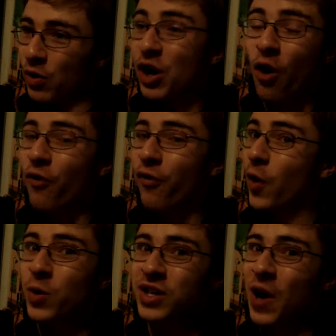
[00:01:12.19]
We all
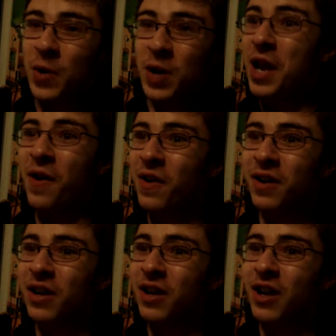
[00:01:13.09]
float down here.
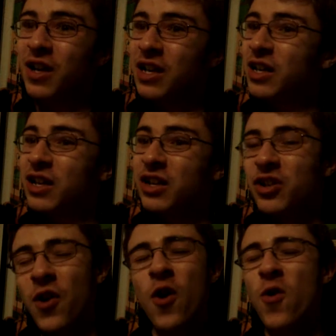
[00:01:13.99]

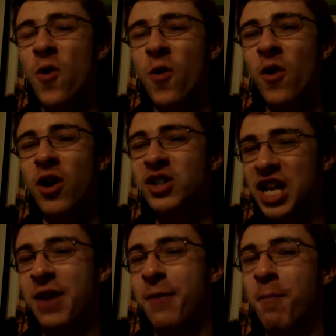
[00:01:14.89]
You know,
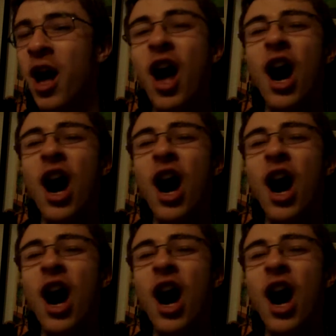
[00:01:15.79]
Tim,